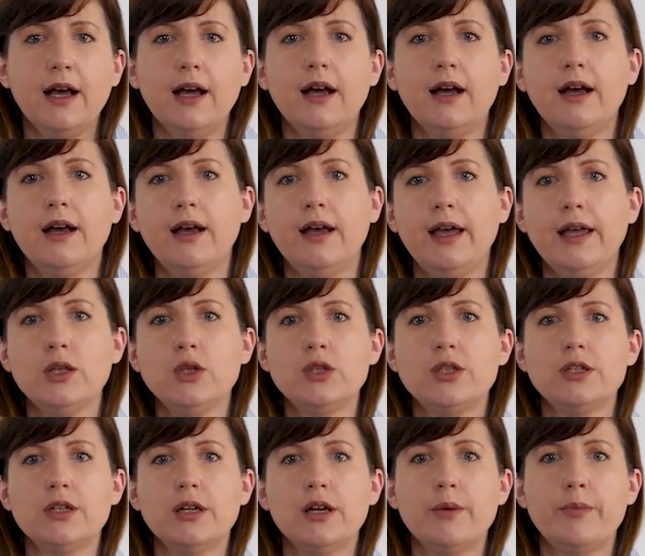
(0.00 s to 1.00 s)

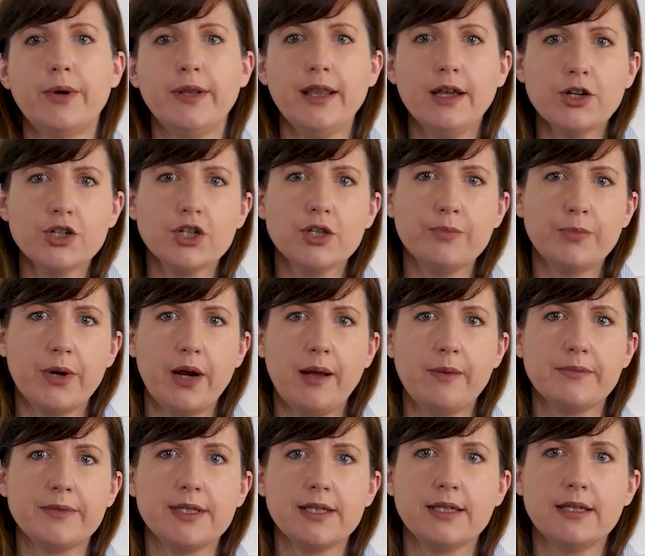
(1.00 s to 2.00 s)
and production
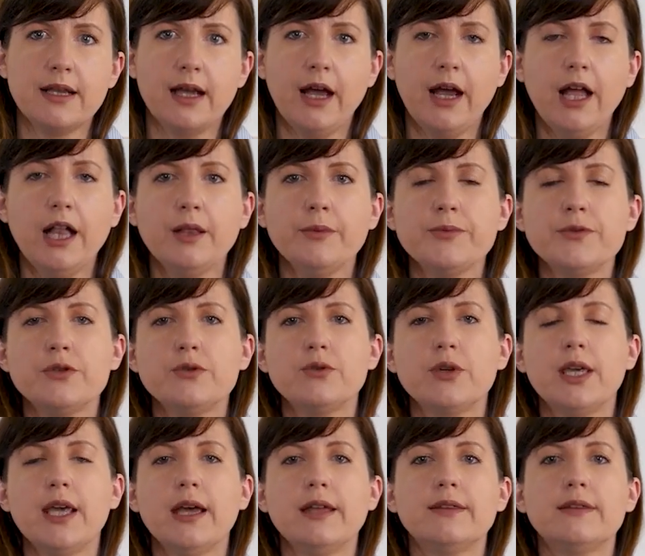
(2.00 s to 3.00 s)
prompting helps you
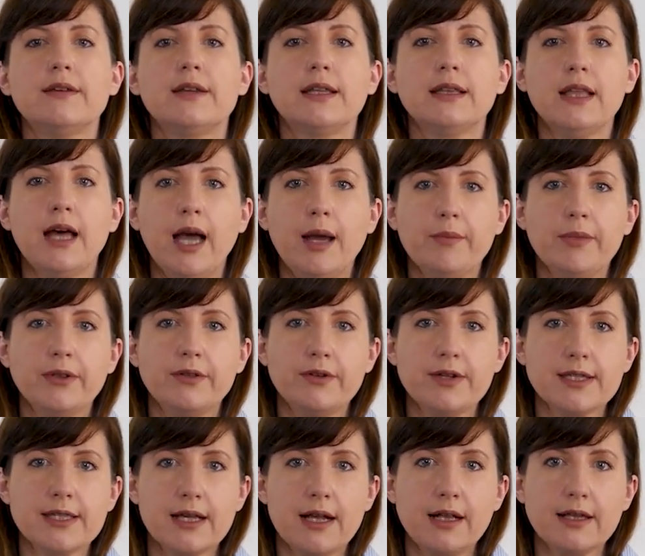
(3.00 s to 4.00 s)
get reliable
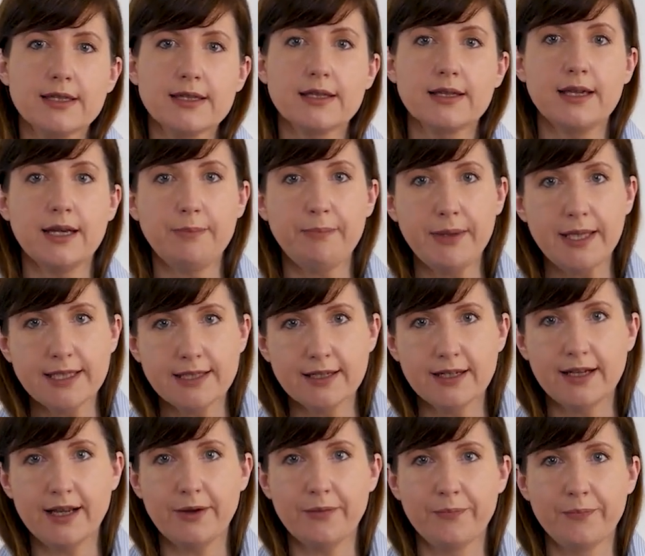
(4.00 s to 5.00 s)
results
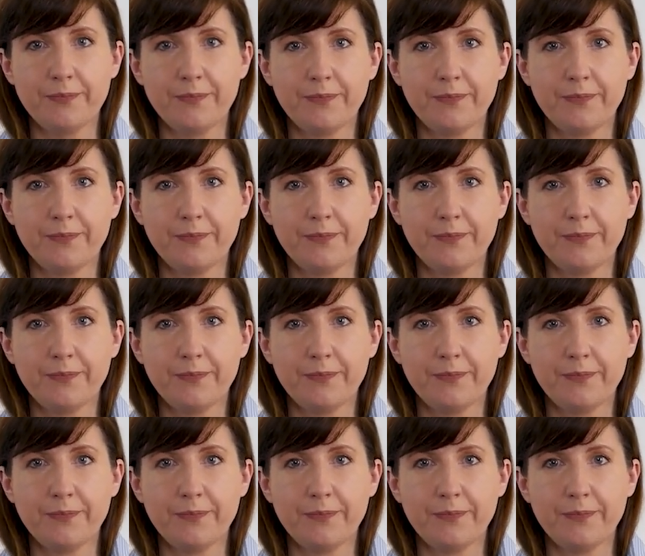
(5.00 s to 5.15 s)
repeatedly.